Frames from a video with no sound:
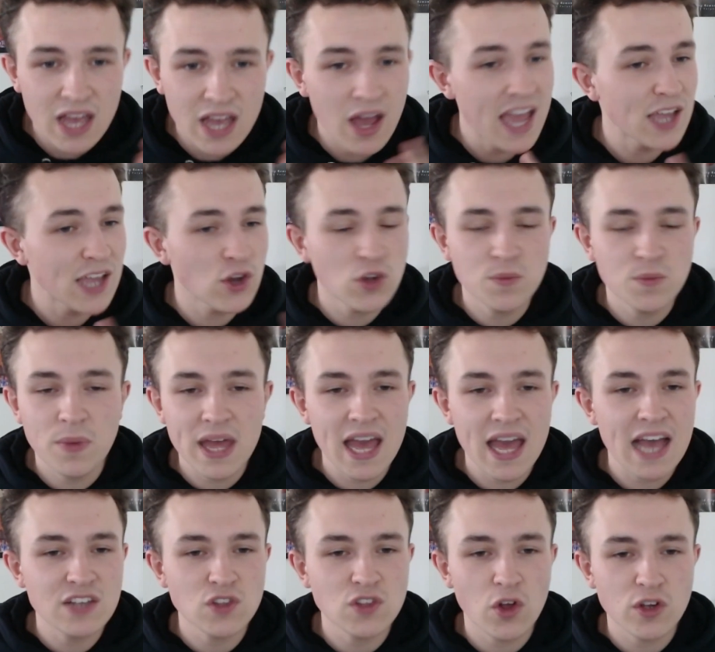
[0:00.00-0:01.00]
It could be
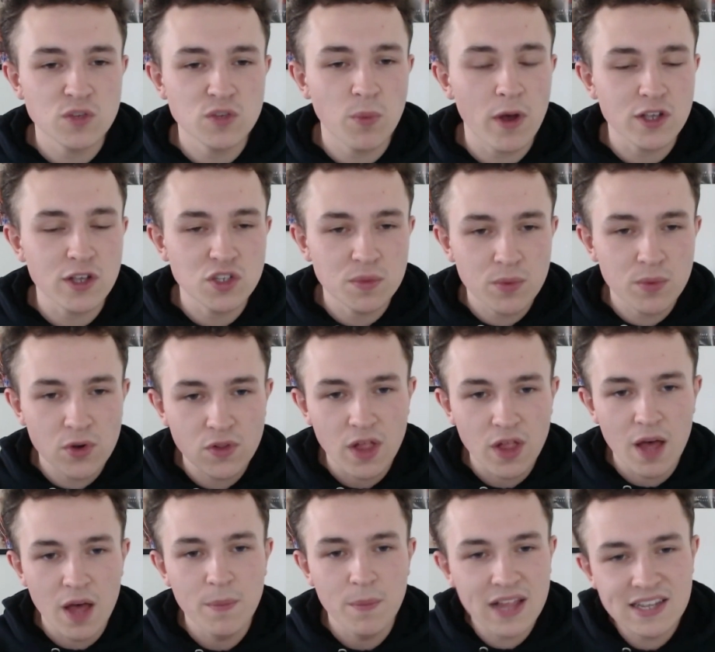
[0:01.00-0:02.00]
as long as possible,
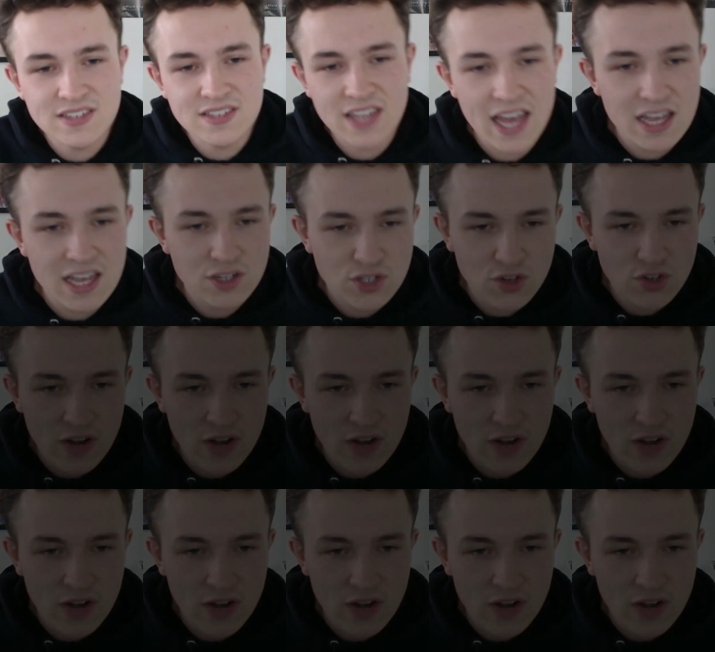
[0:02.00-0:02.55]
but let's get straight